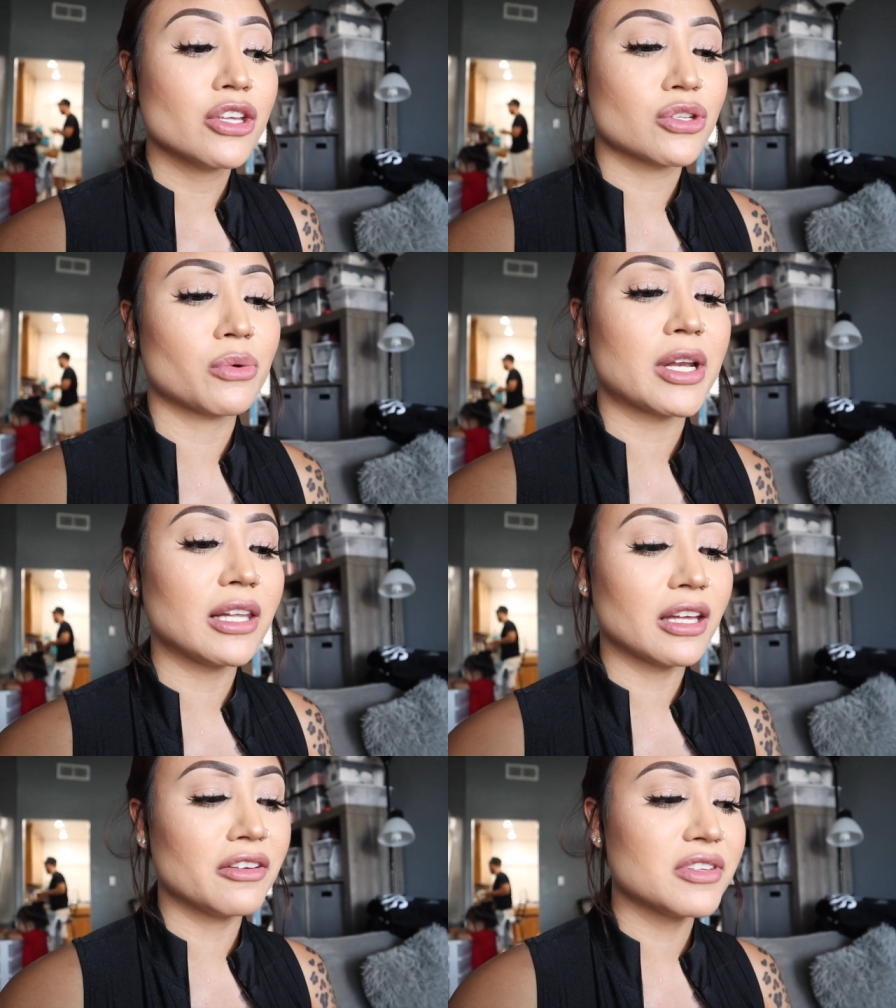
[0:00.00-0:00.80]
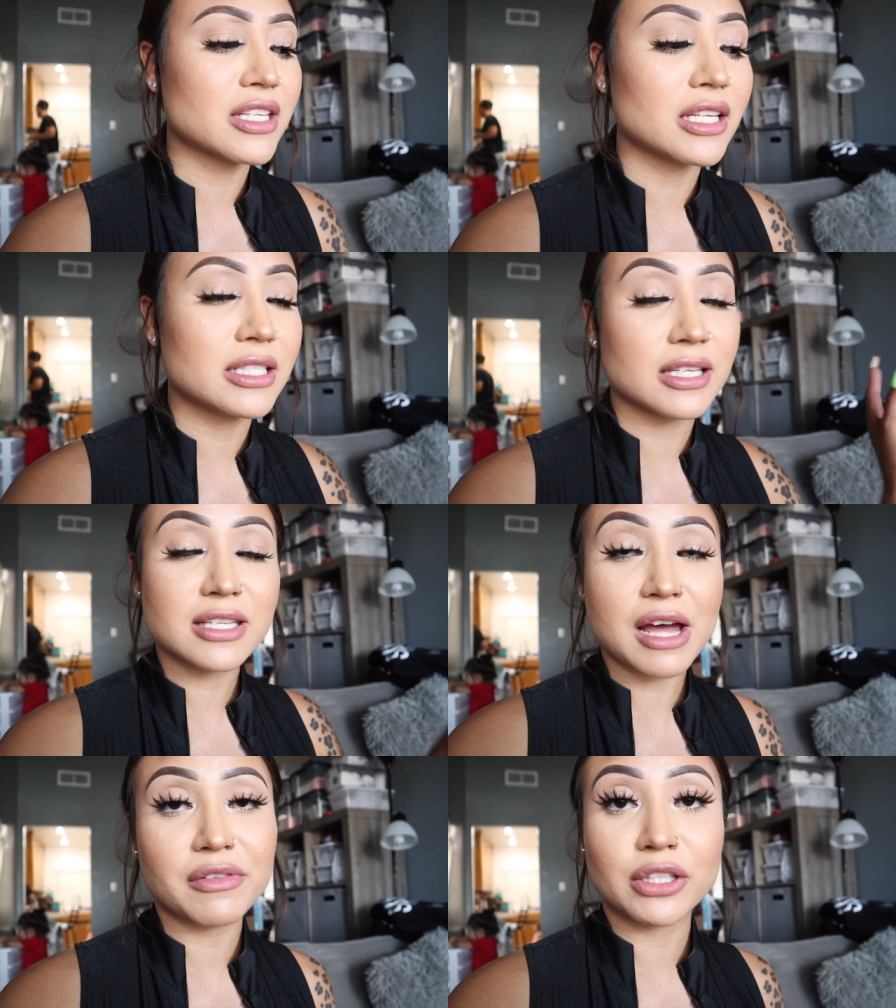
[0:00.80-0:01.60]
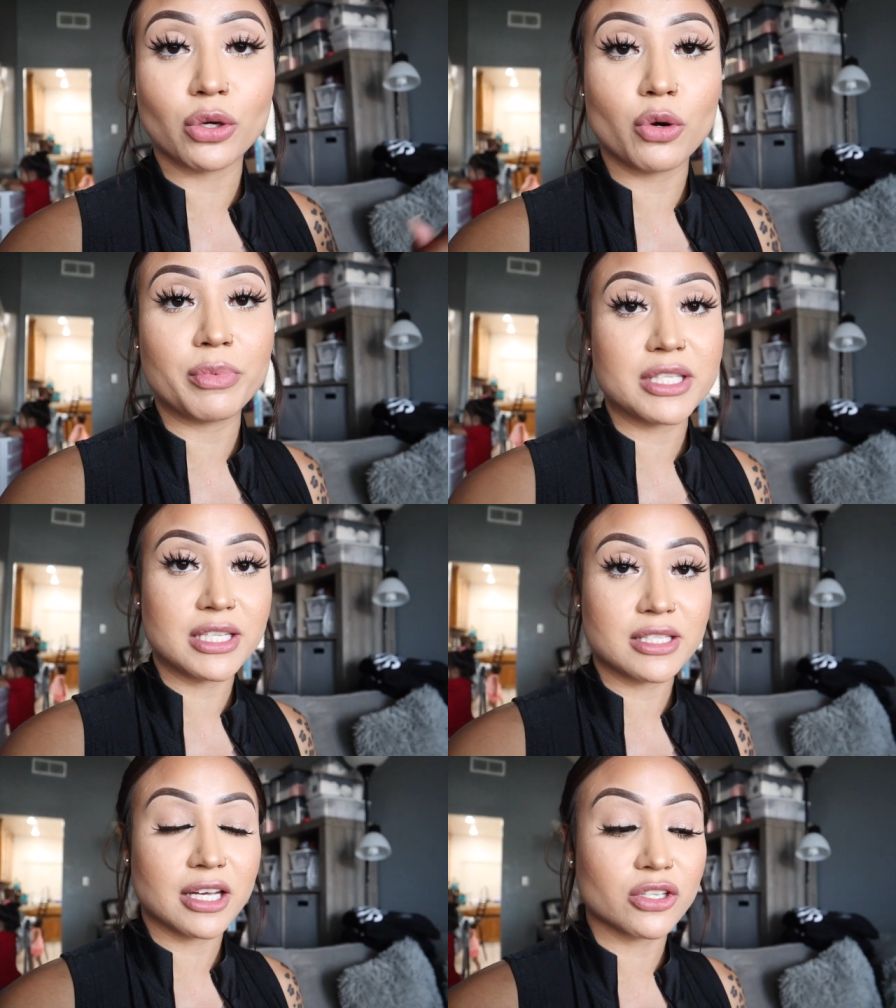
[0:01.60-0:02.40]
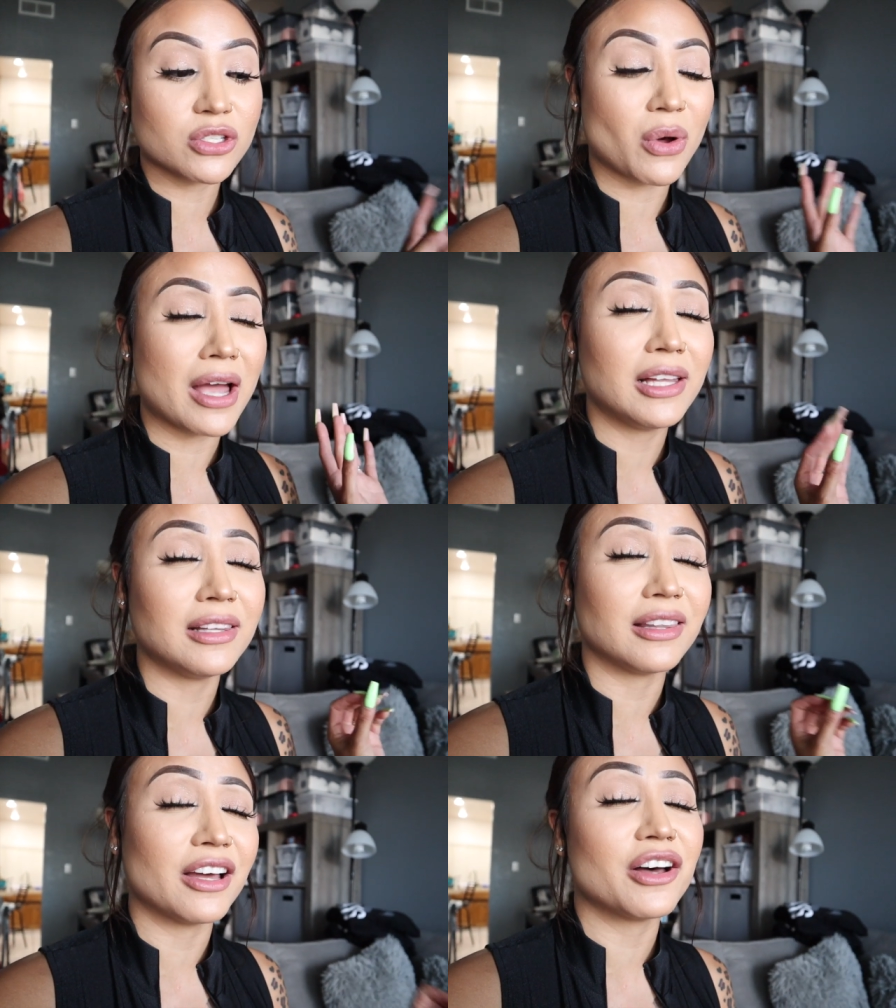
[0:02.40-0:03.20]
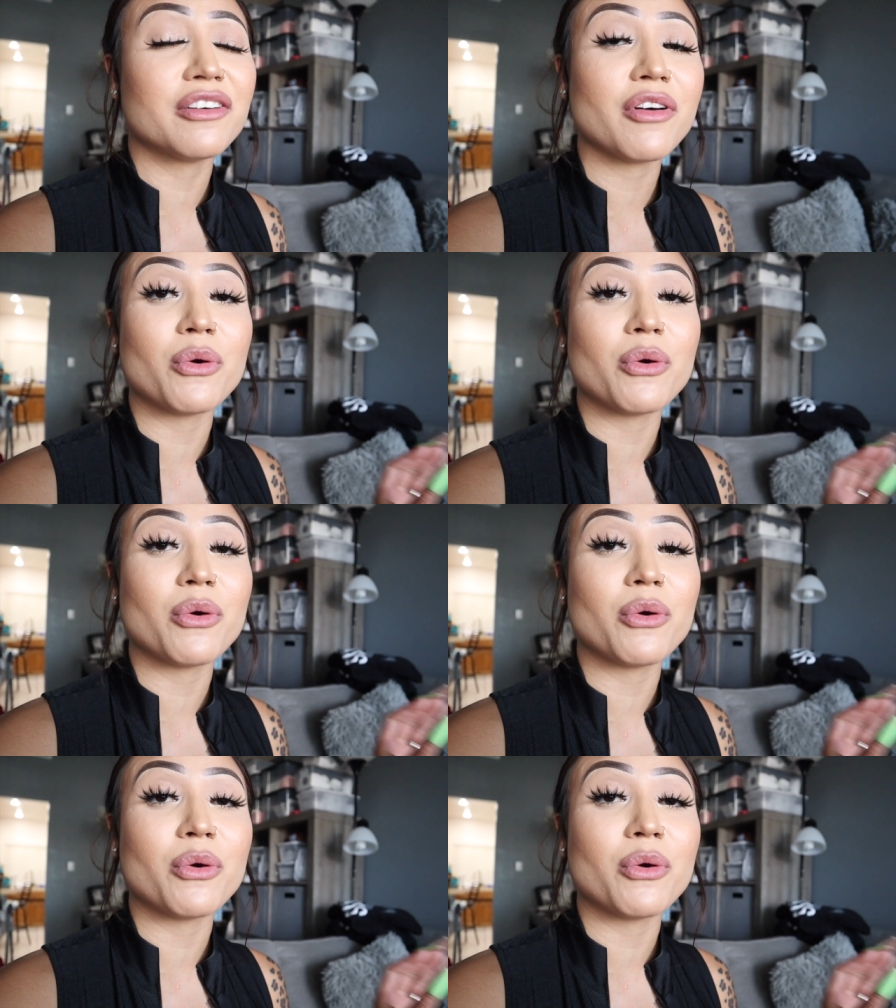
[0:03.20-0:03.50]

so what I love is that it does have like the open details. so I love